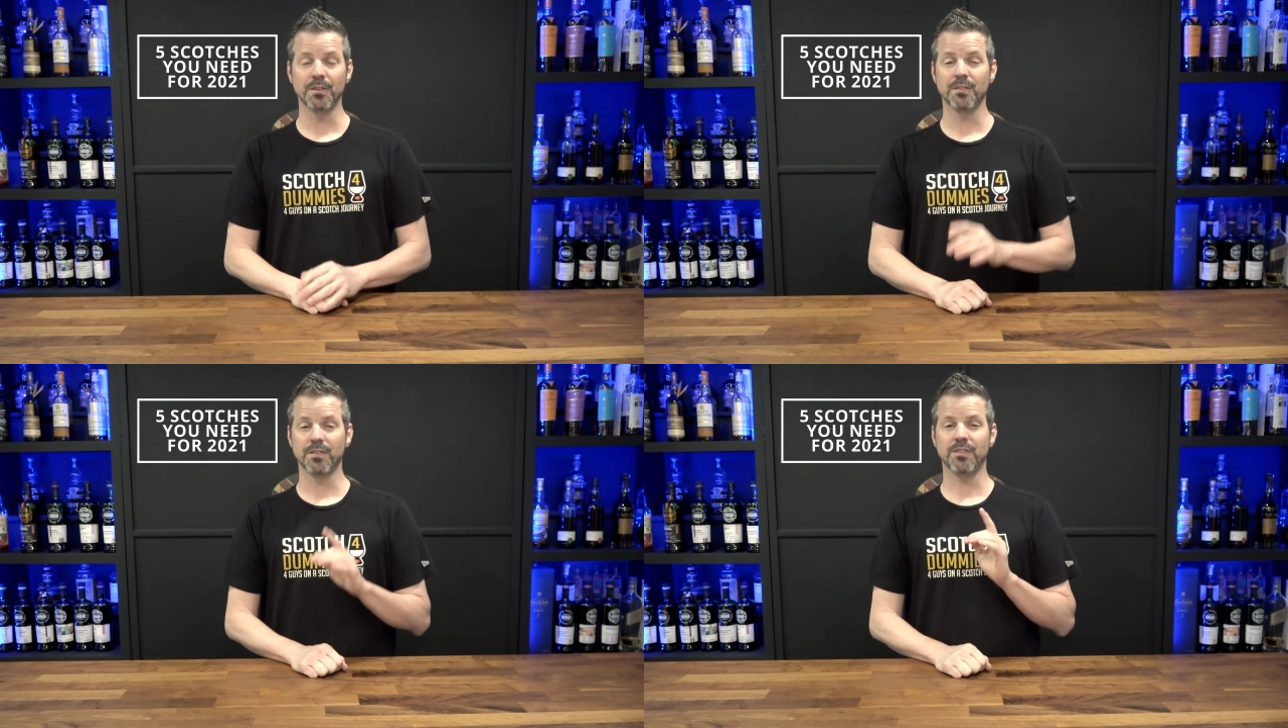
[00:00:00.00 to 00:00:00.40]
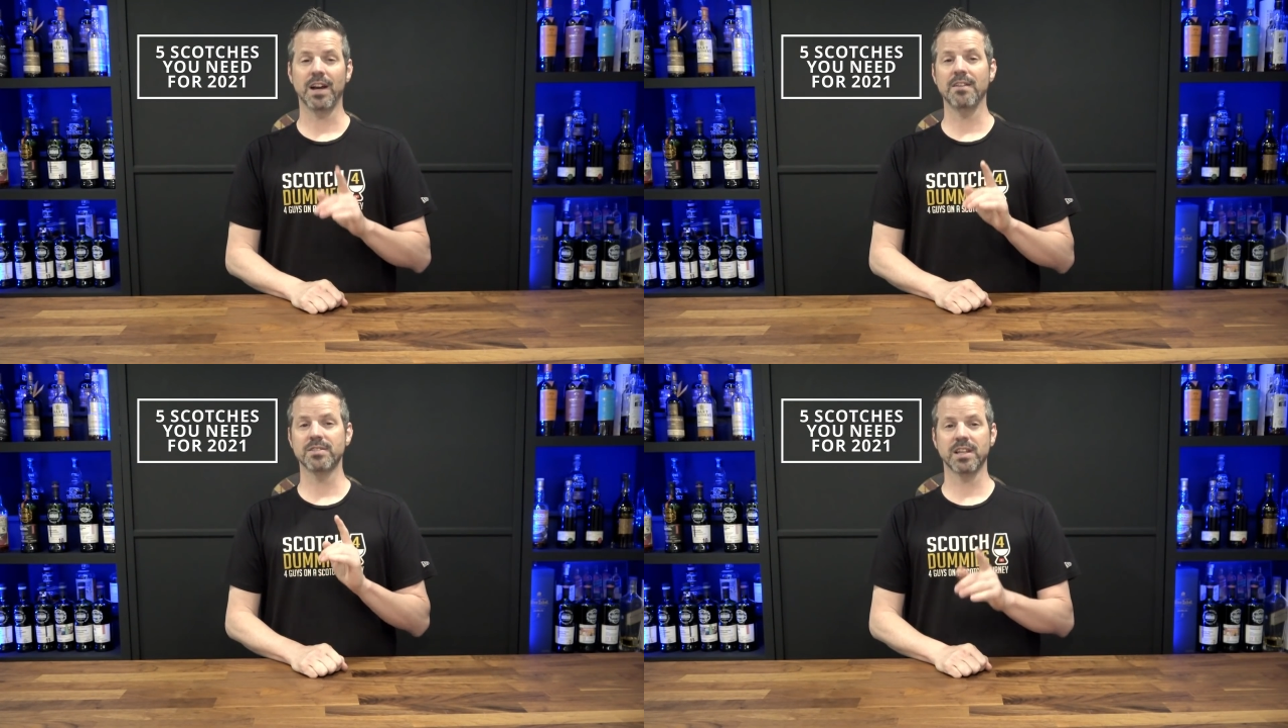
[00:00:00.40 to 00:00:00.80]

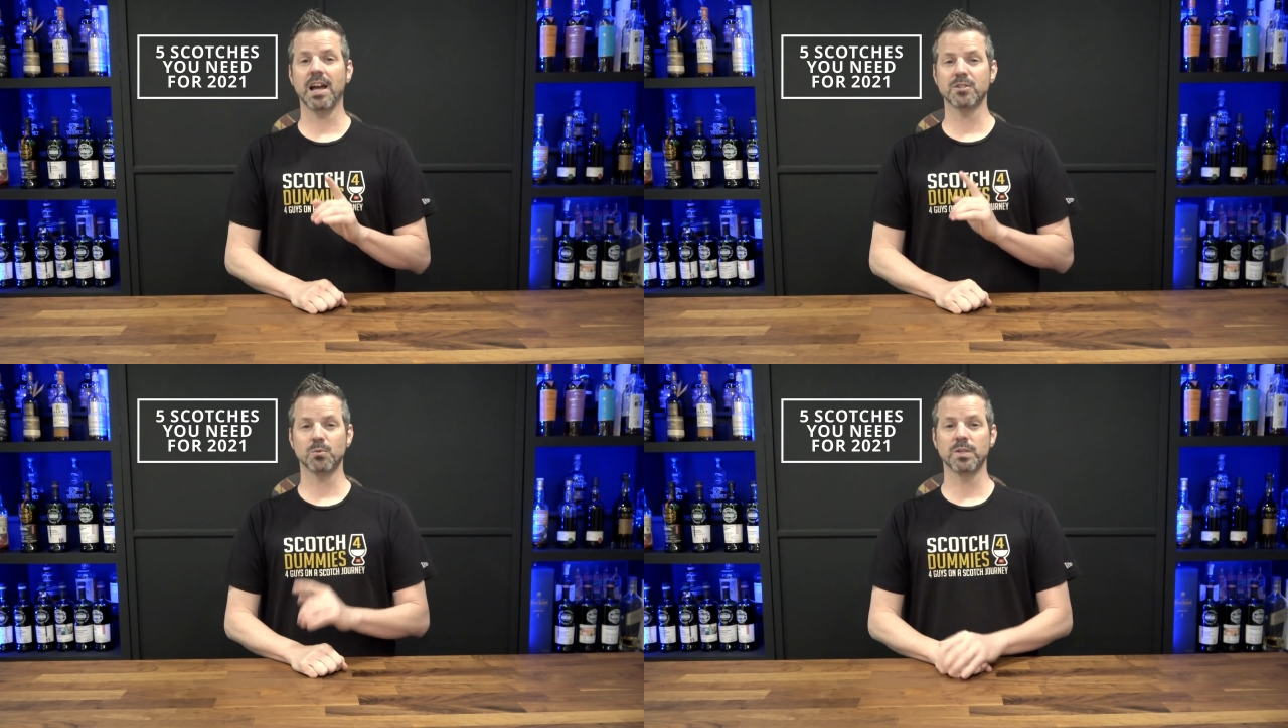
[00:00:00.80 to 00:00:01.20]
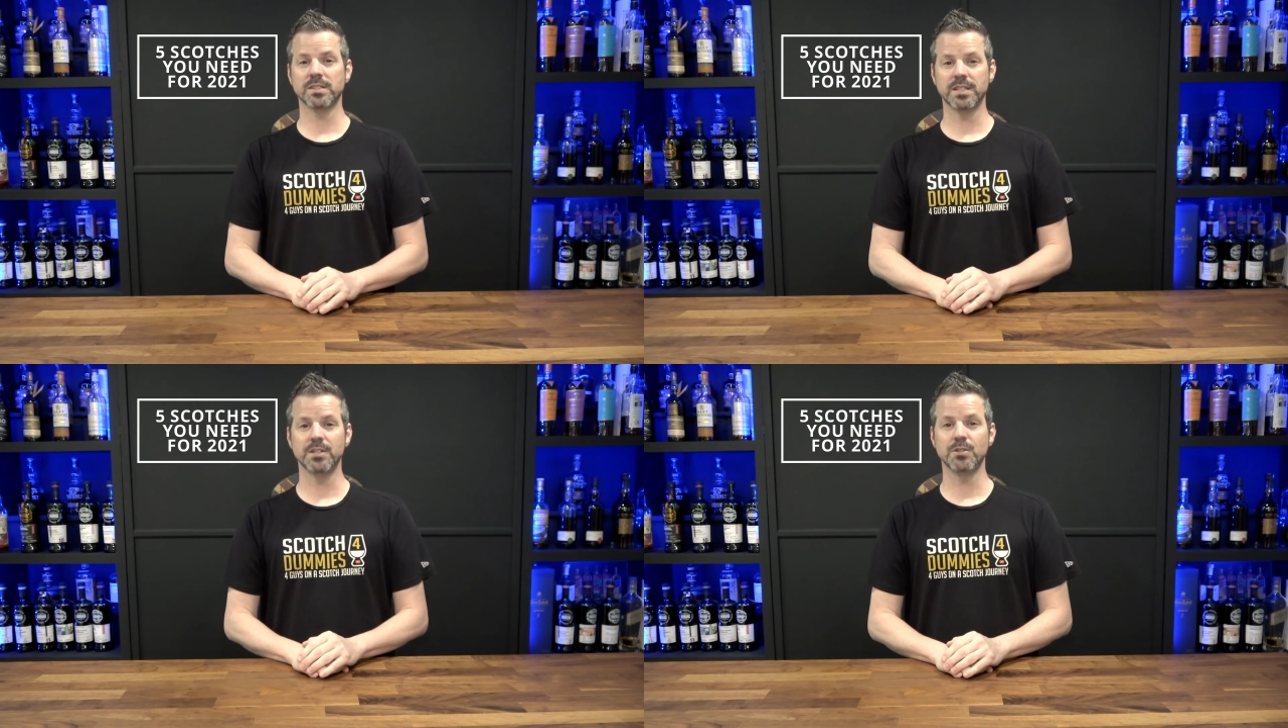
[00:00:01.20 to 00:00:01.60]
5 Scotch
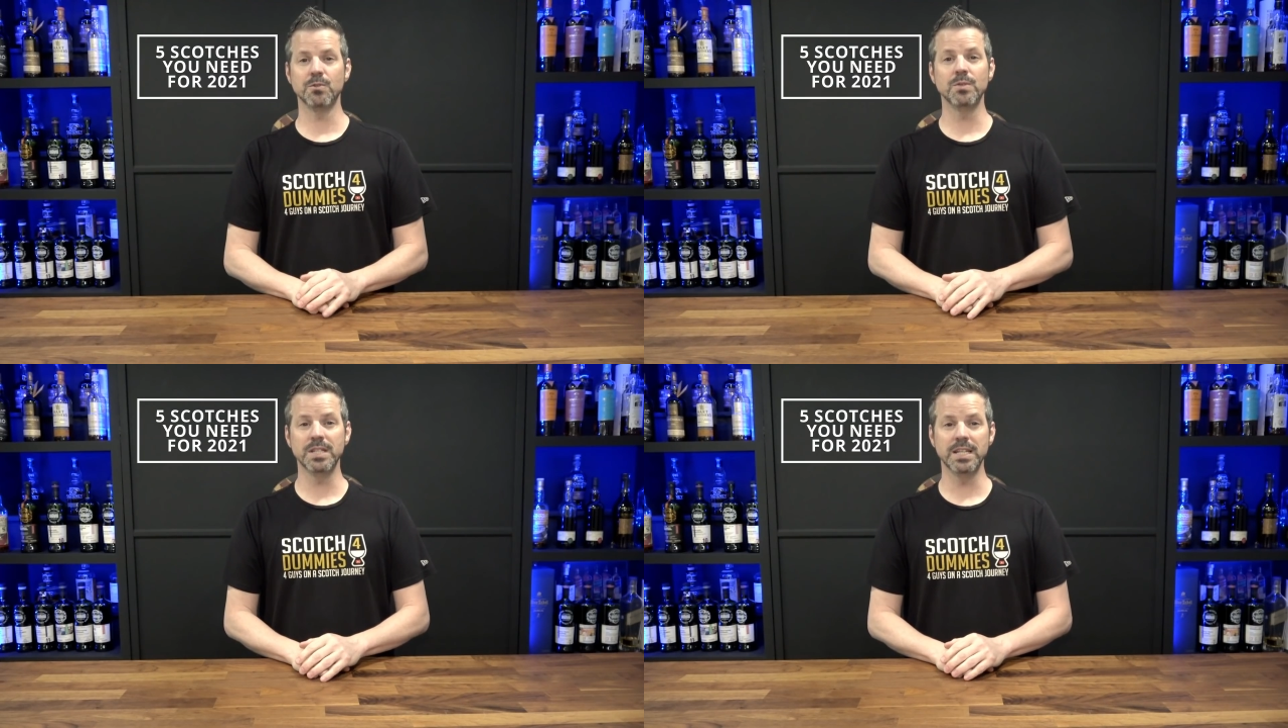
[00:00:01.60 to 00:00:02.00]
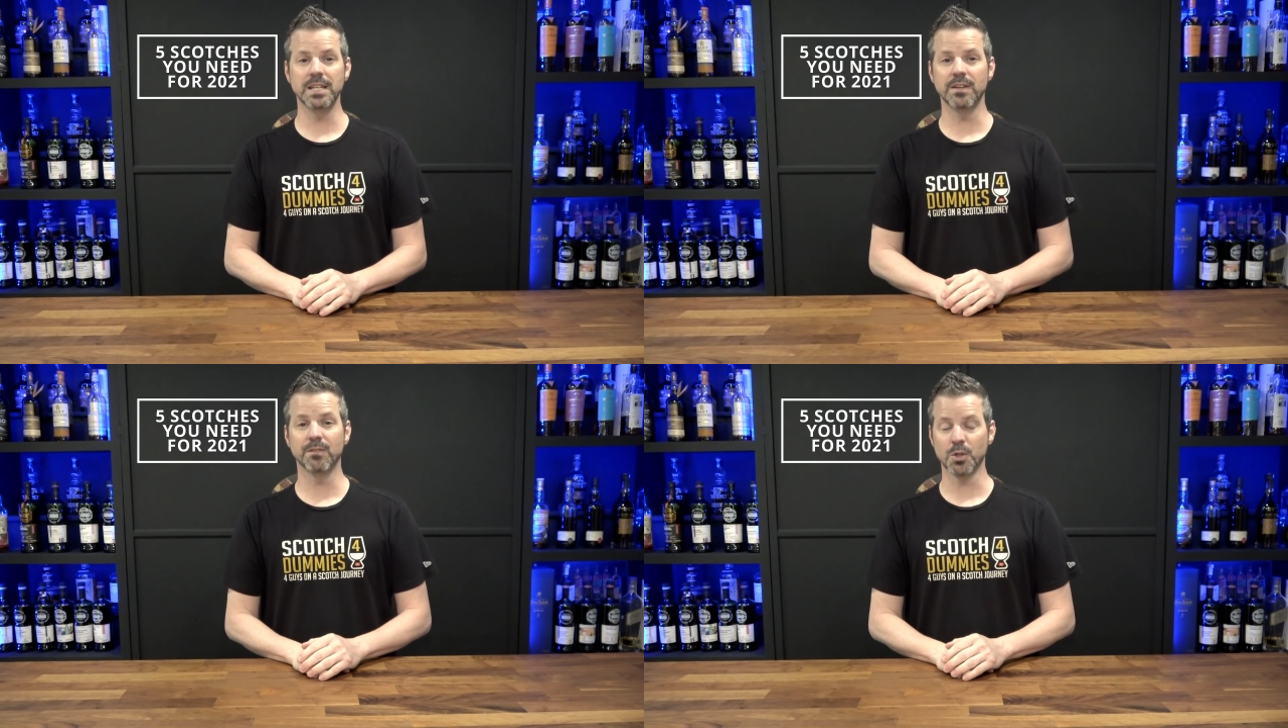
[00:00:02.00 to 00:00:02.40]
whiskeys you
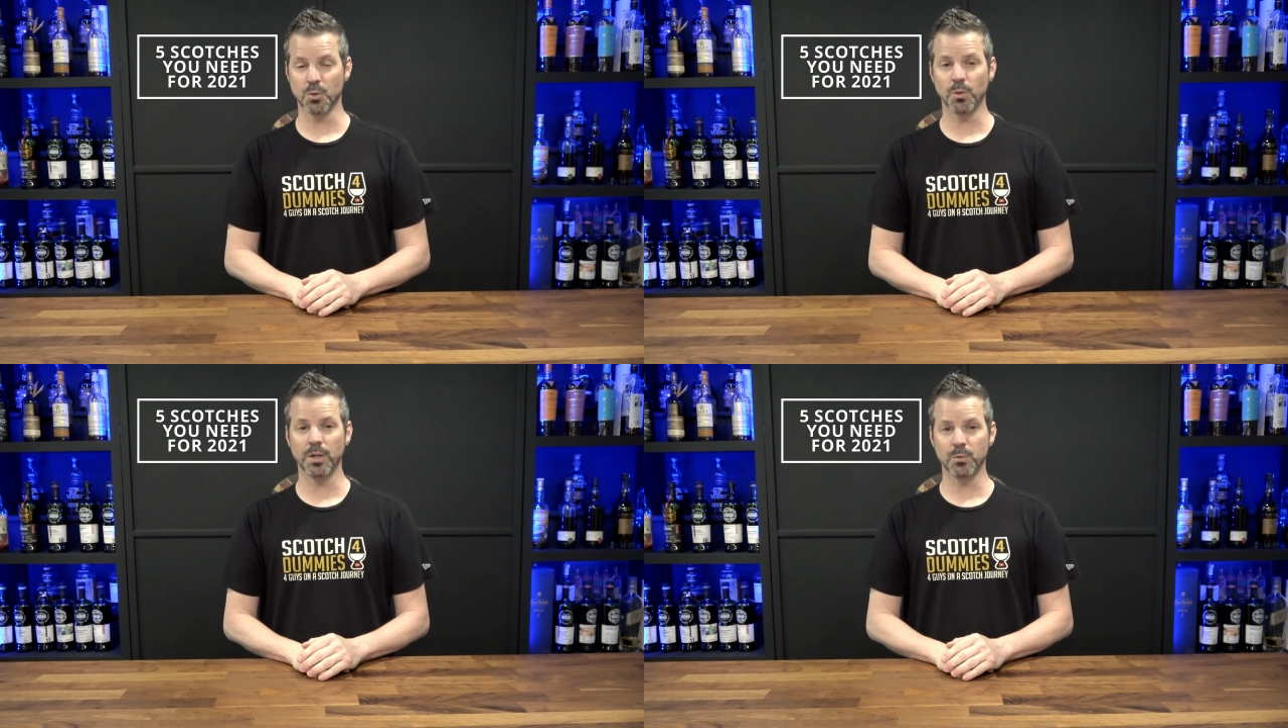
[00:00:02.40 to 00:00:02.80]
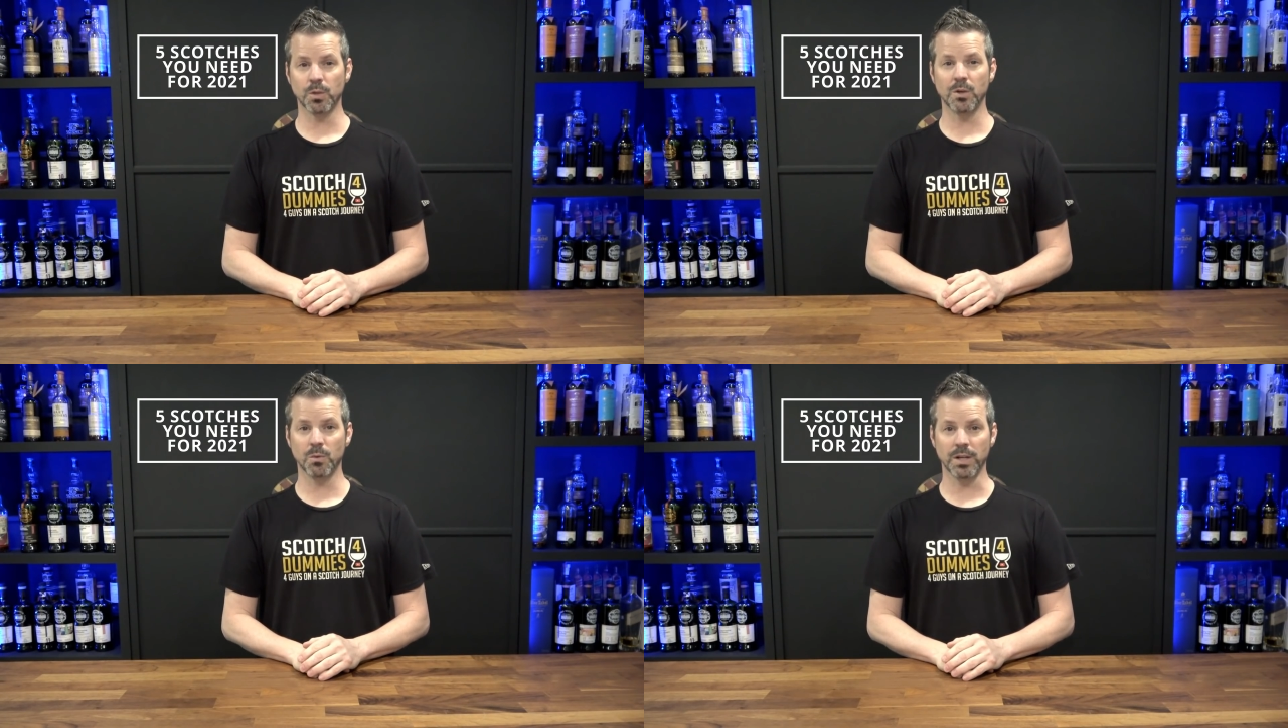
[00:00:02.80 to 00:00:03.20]
need for
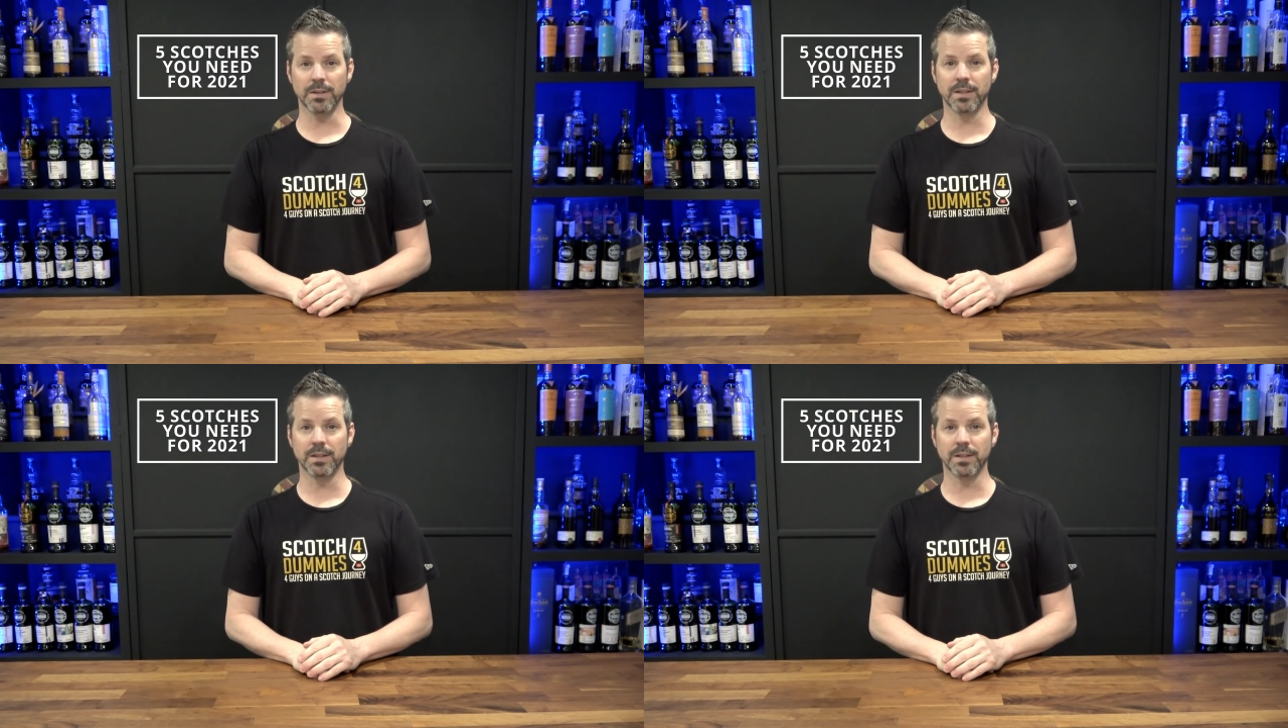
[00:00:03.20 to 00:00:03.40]
2021.